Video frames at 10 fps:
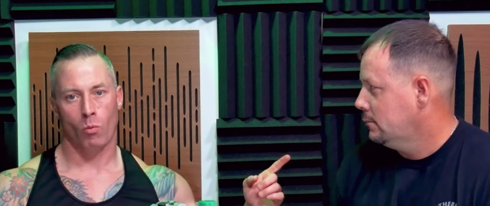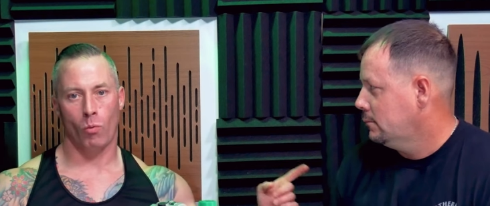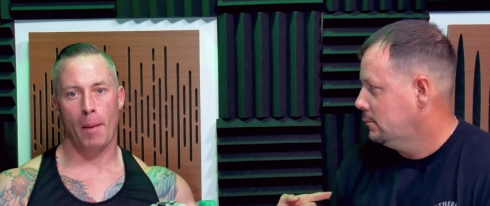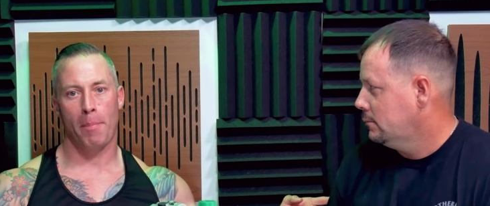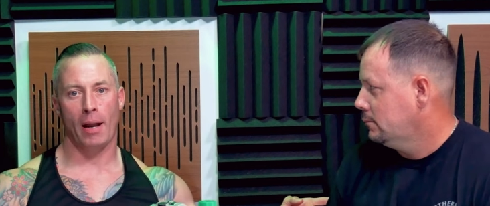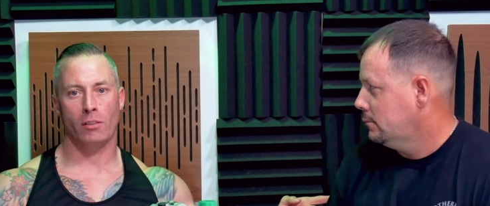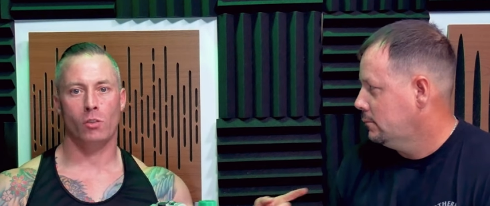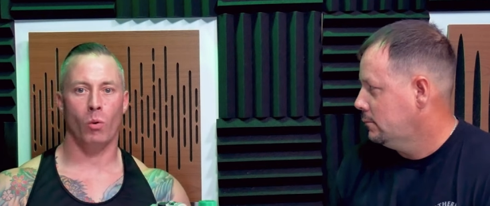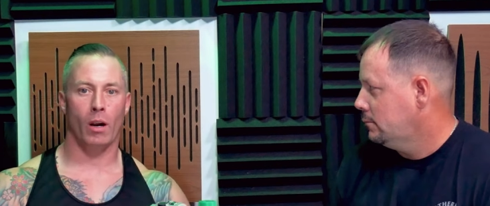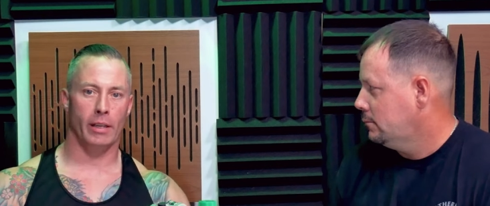Speaker 1: right back
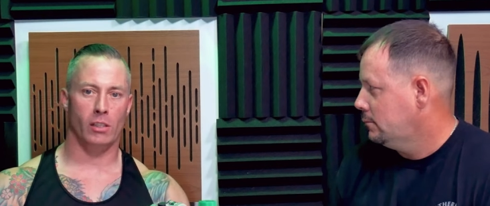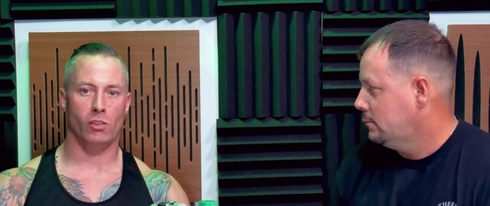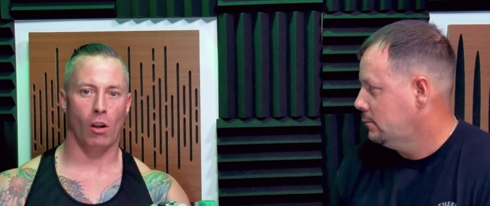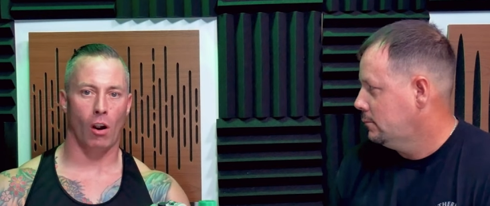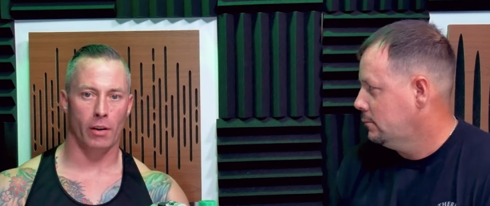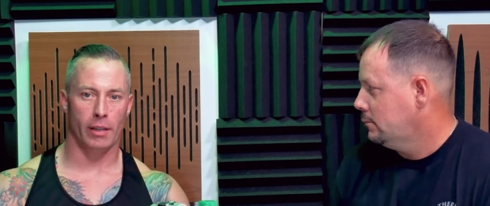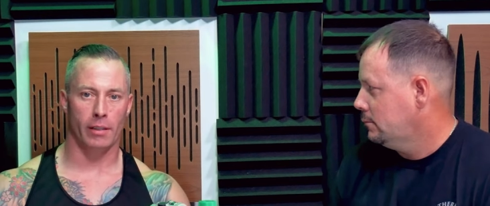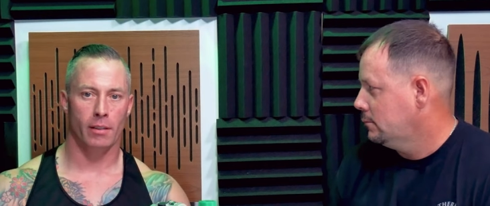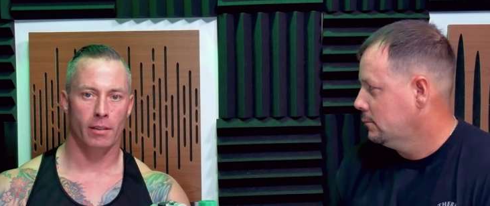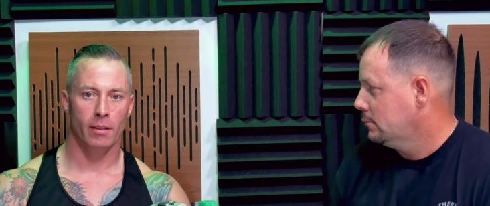to where he started
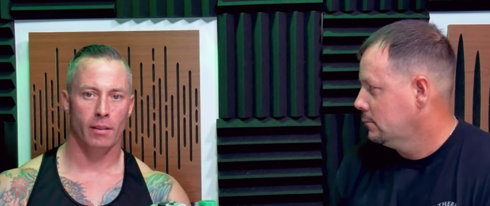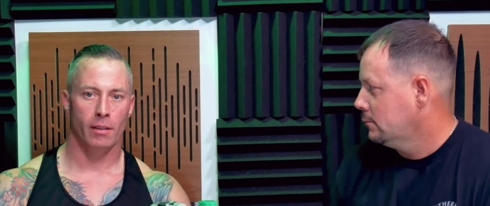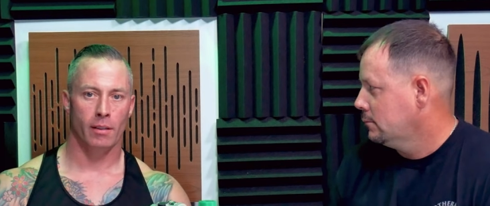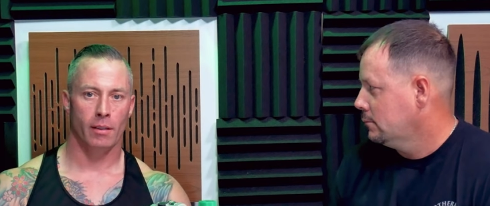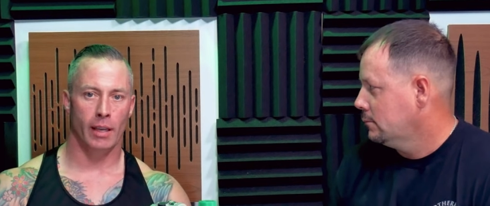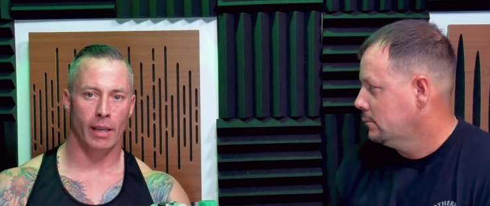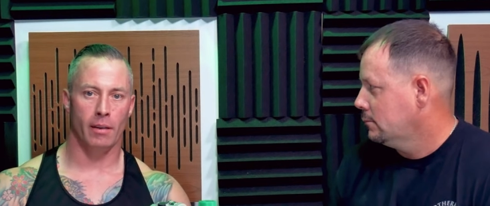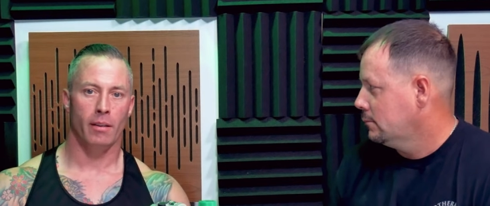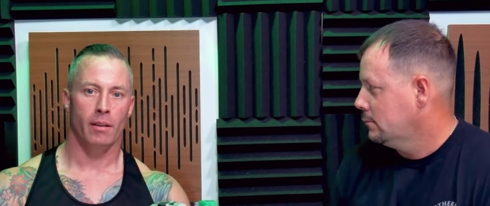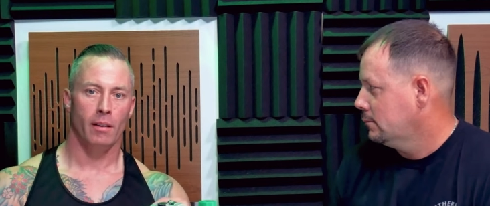
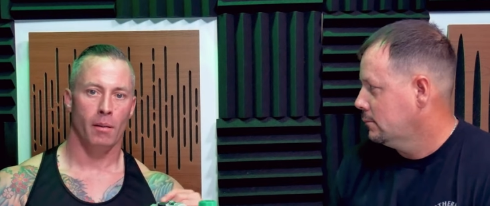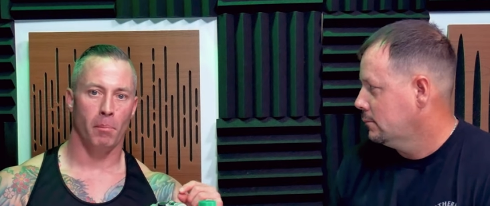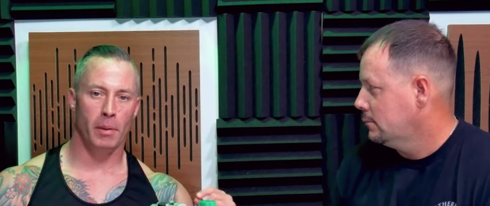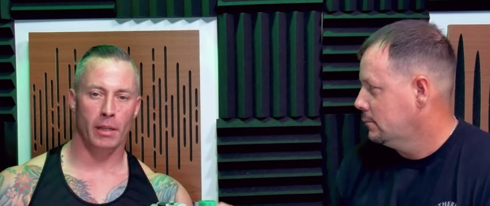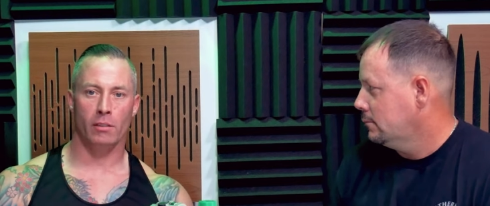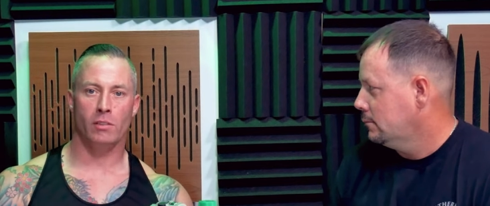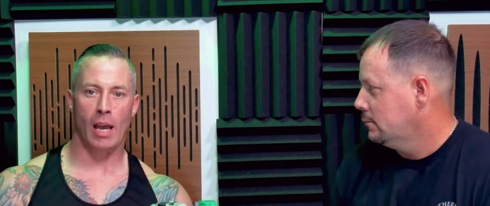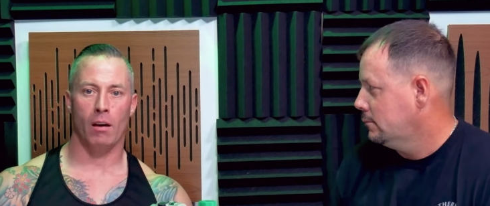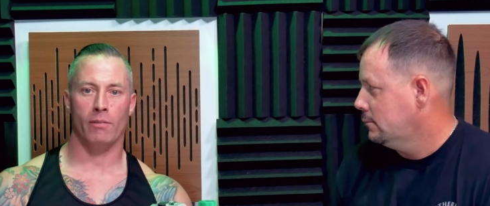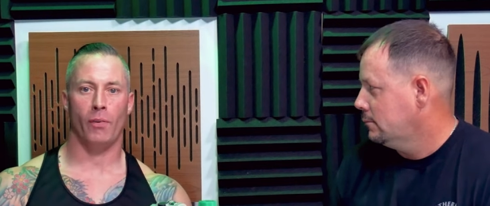in
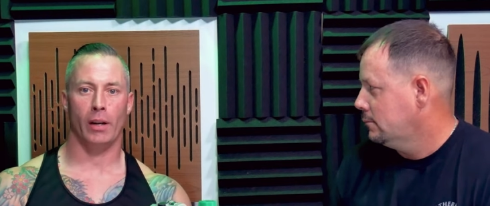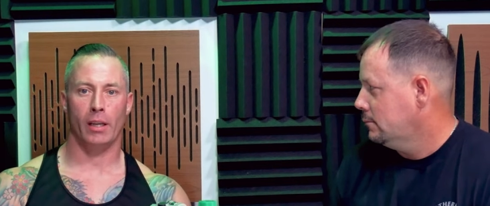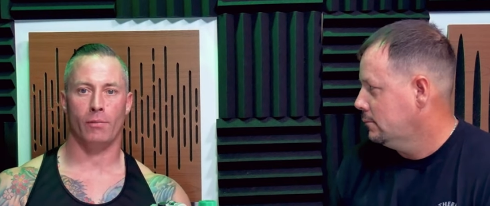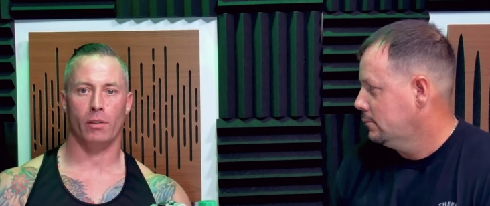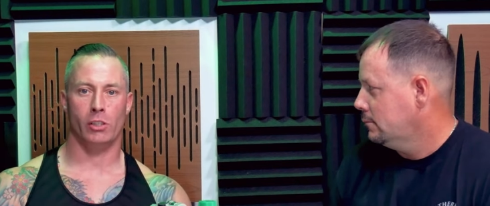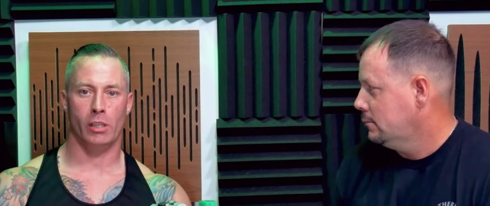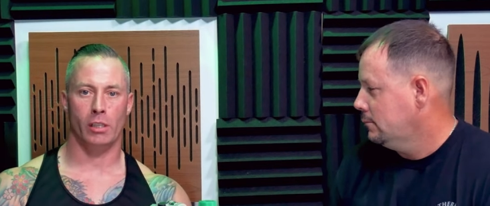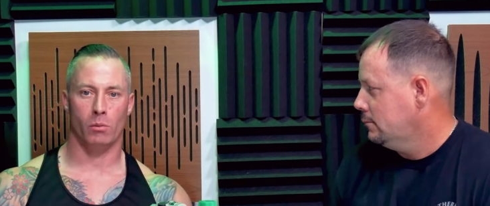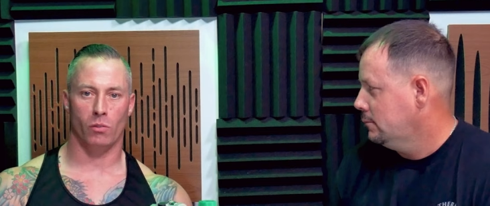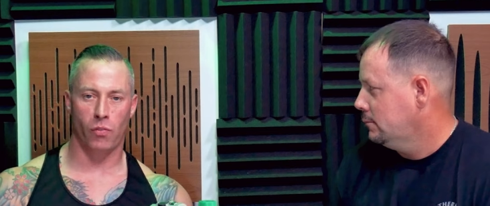Middletown, freaking
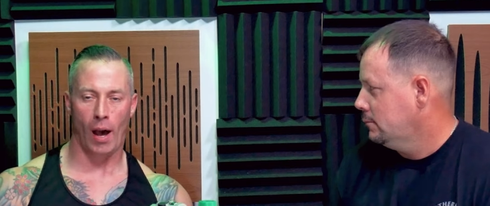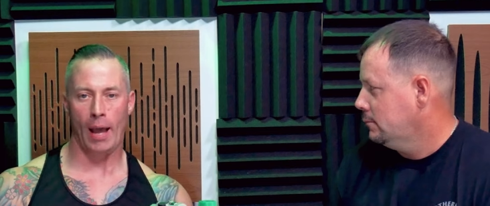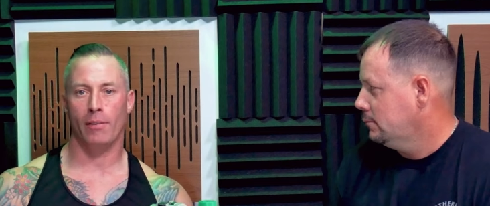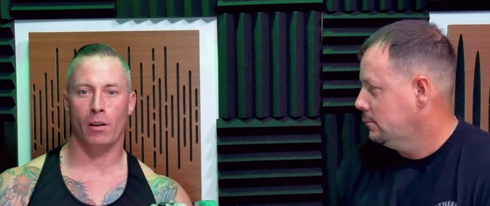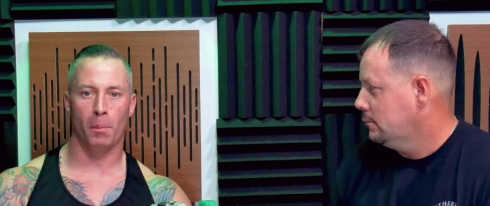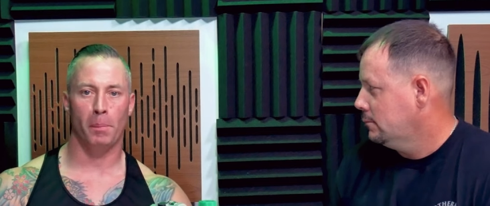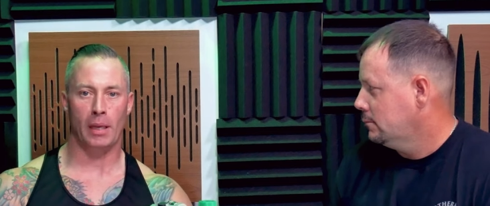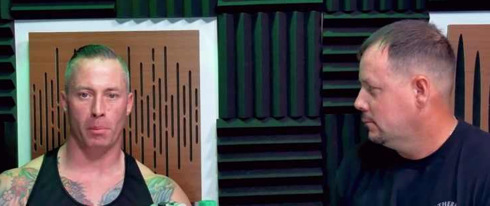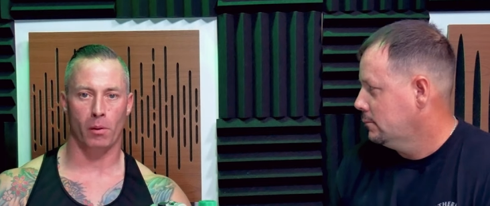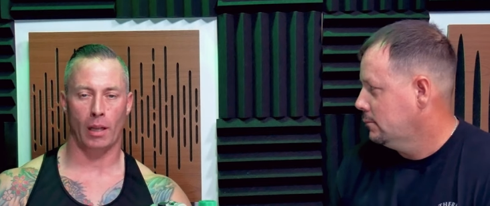Virginia, with 500
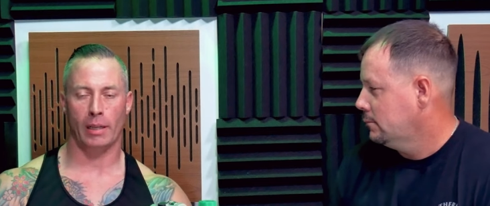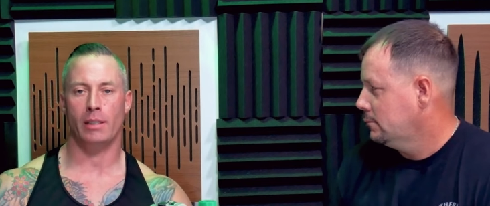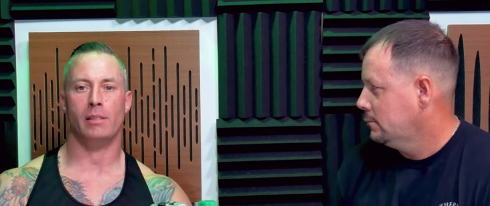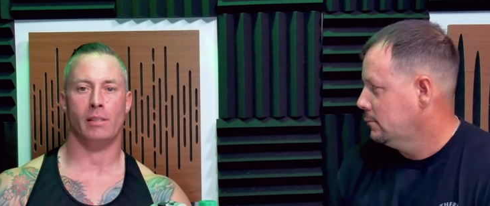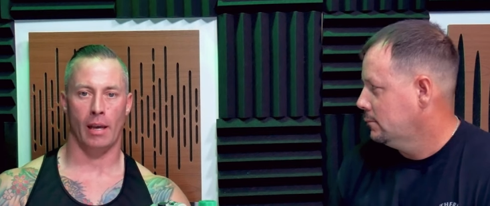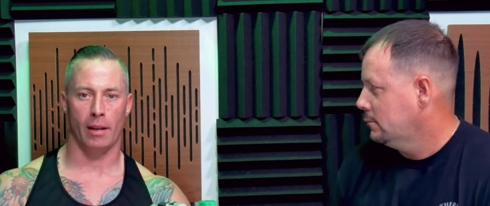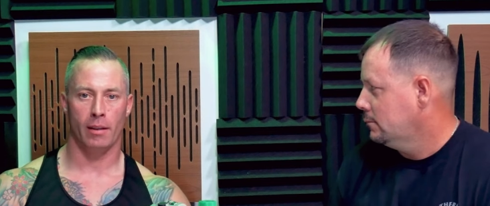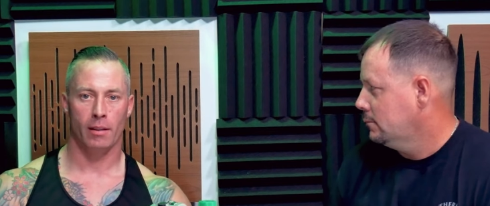people, like he said,